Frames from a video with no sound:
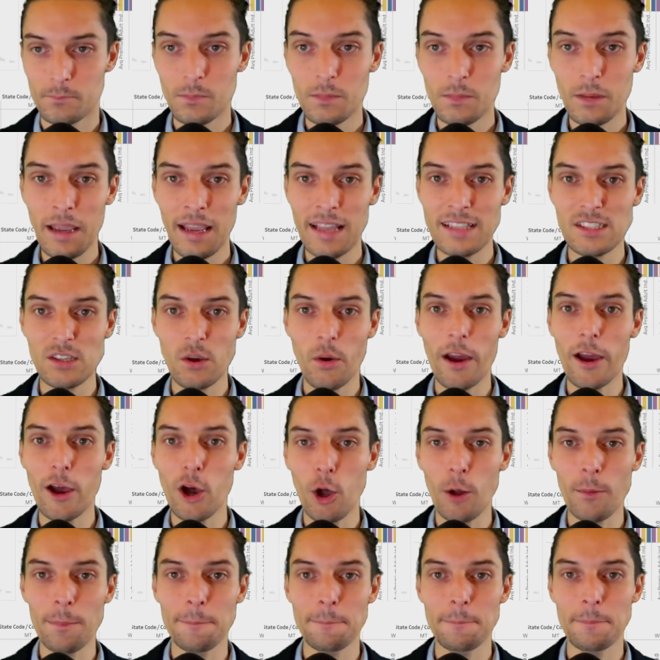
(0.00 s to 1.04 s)
And so I
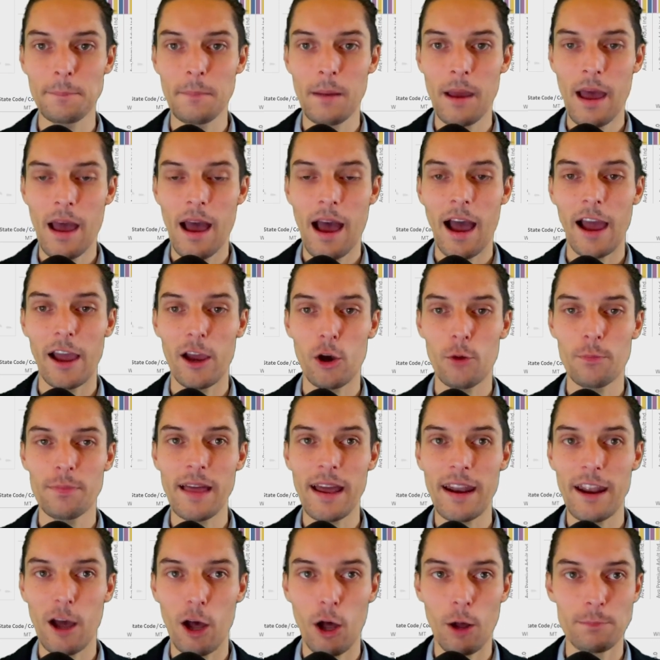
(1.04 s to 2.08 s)
hope that
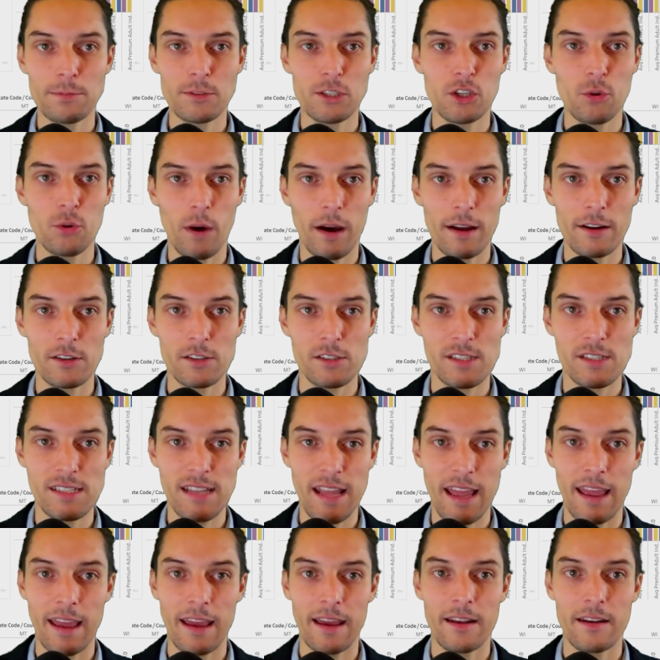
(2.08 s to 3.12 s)
helped you
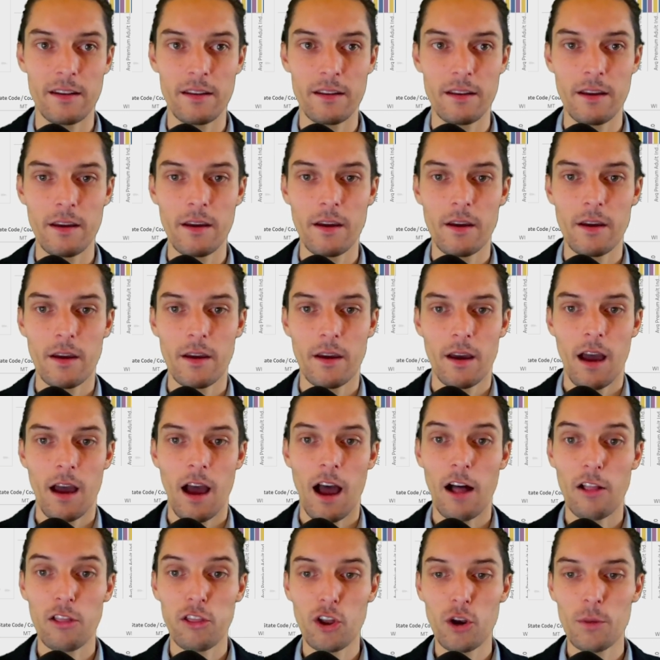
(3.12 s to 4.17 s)
understand
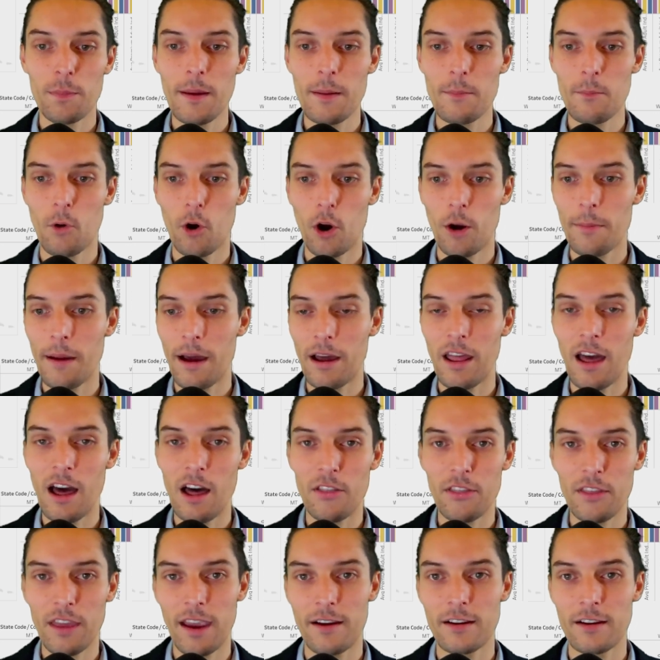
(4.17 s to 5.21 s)
a little bit more about
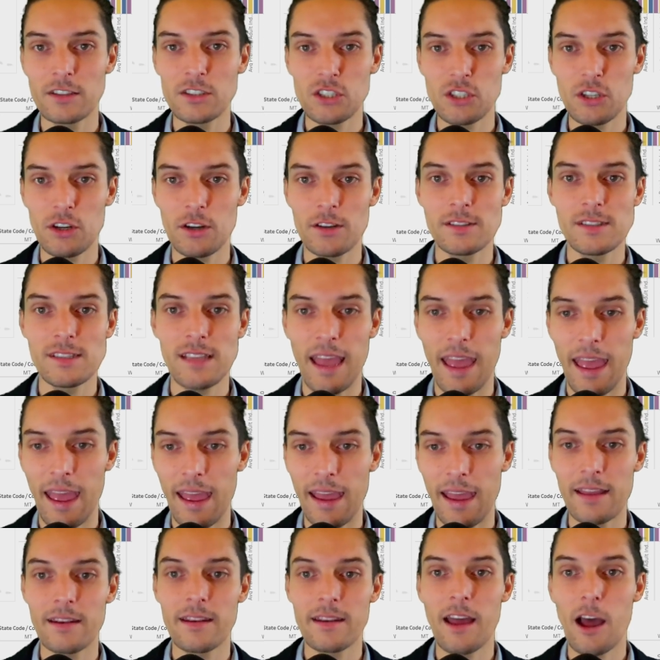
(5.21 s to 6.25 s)
healthcare insurance
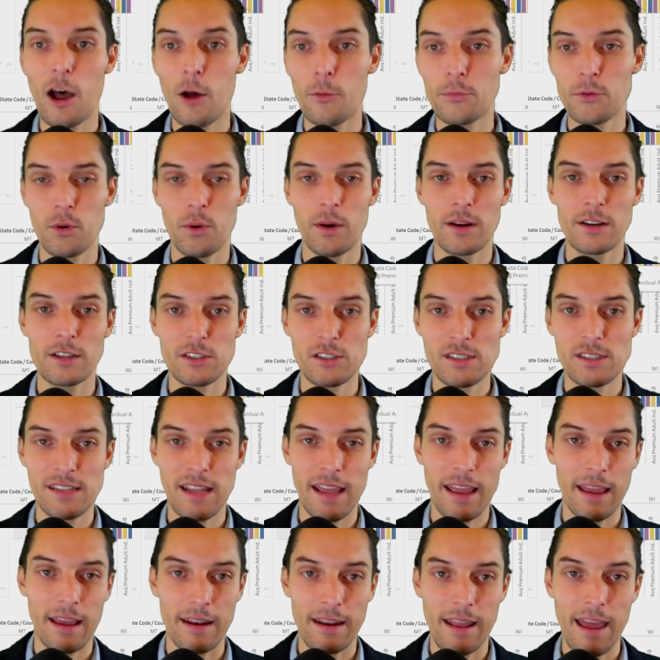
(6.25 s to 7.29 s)
and helped you
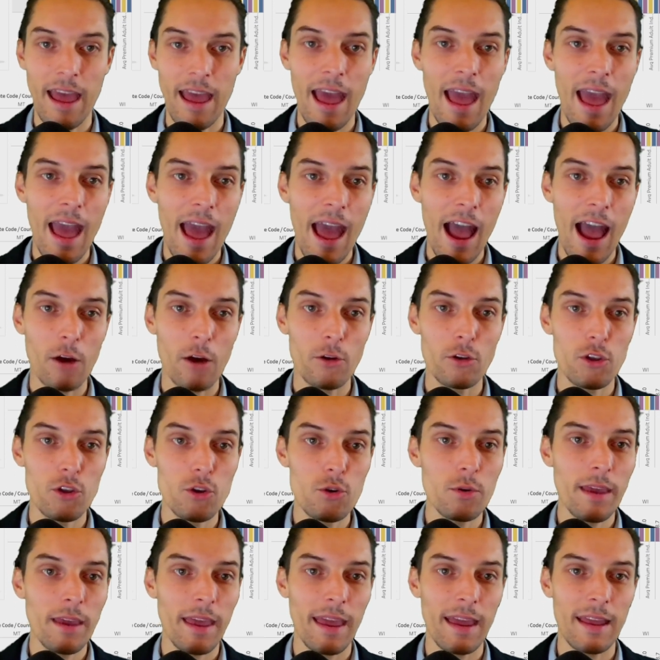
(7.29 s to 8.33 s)
understand how you
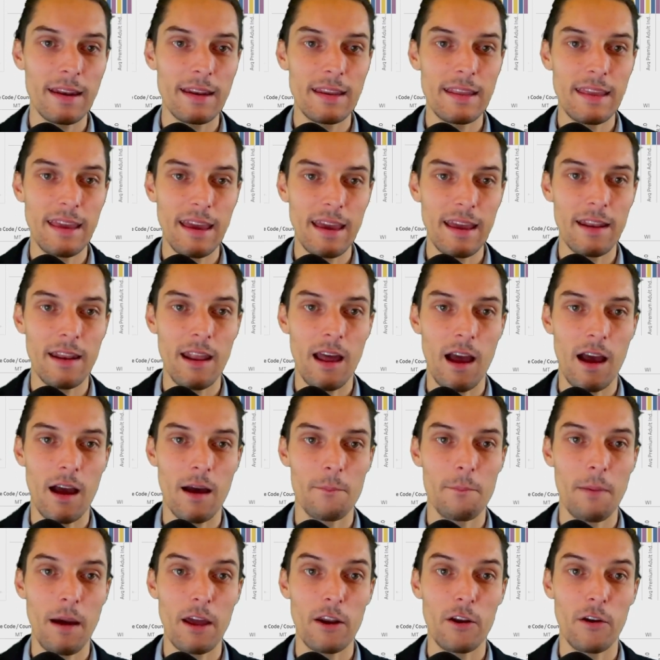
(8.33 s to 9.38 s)
can get a
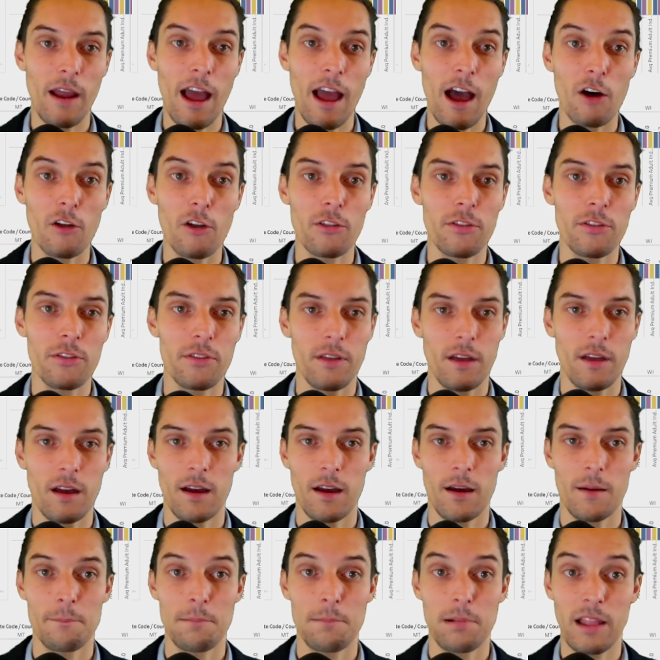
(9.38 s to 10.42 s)
better health
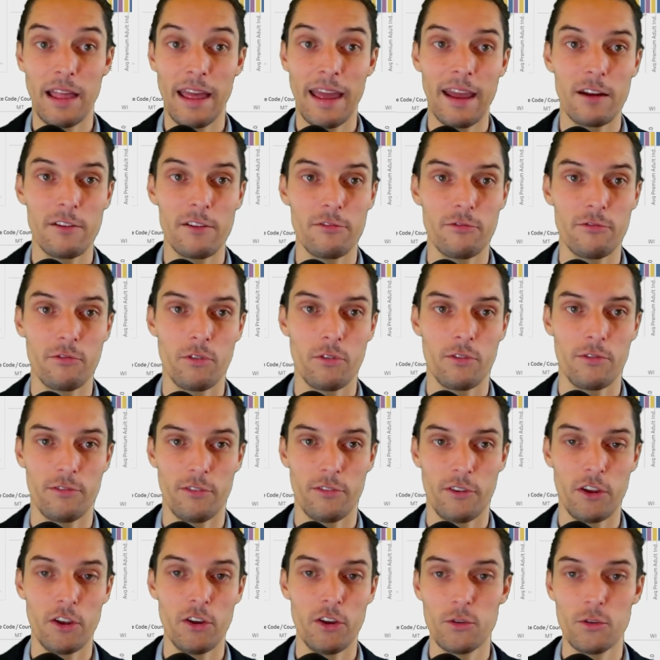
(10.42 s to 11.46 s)
plan
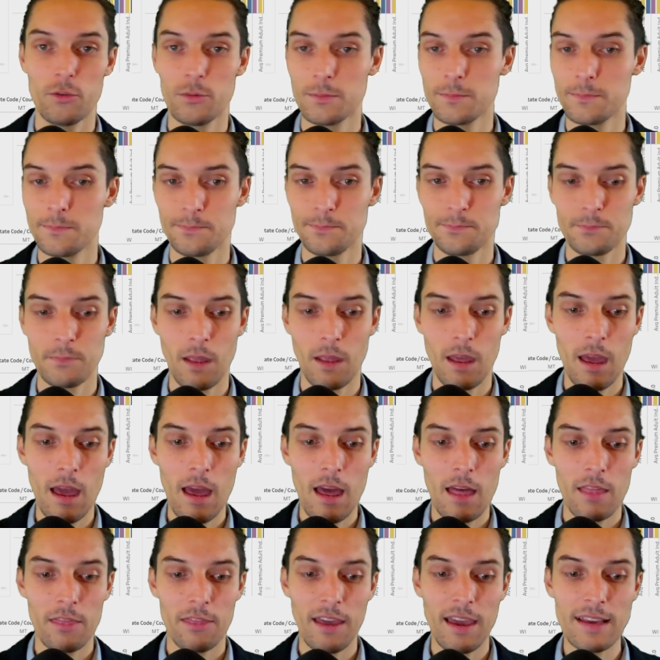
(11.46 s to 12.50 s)
for you.
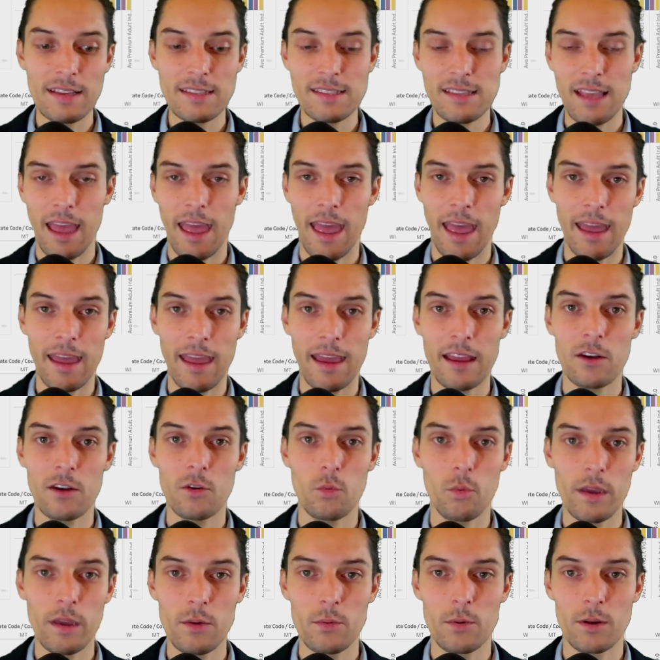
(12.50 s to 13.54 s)
Thanks, and
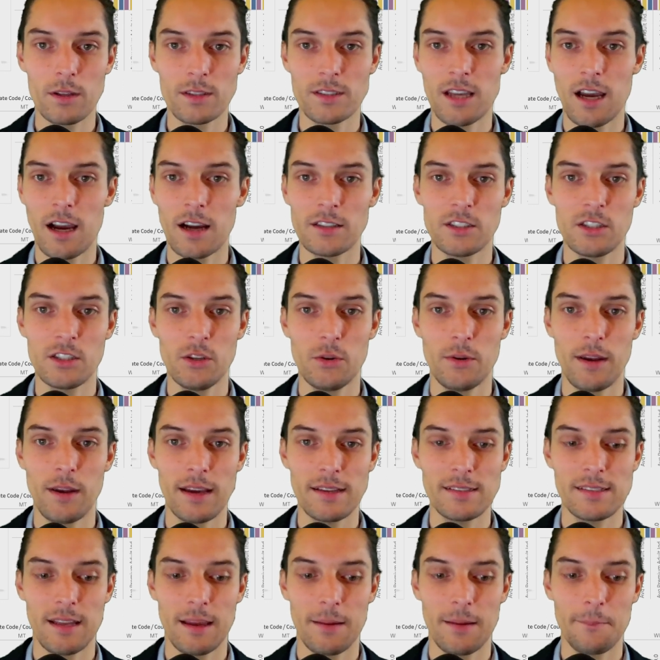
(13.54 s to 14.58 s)
we will talk to you
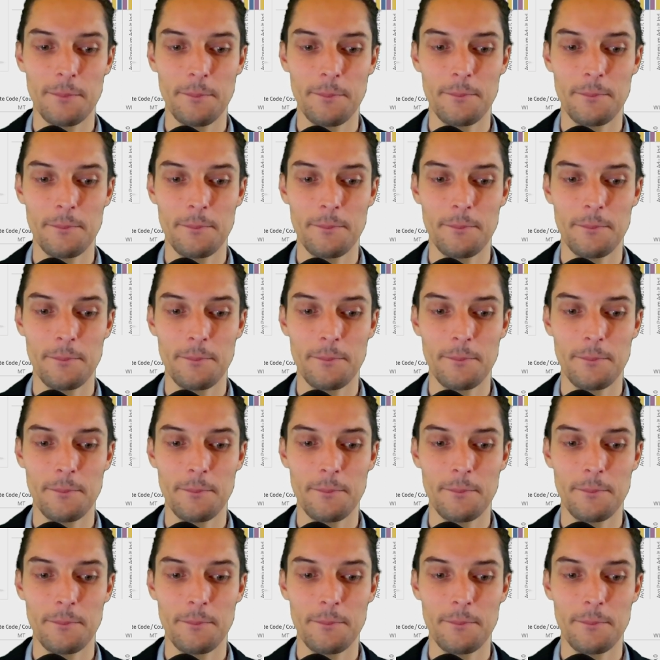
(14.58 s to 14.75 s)
next time.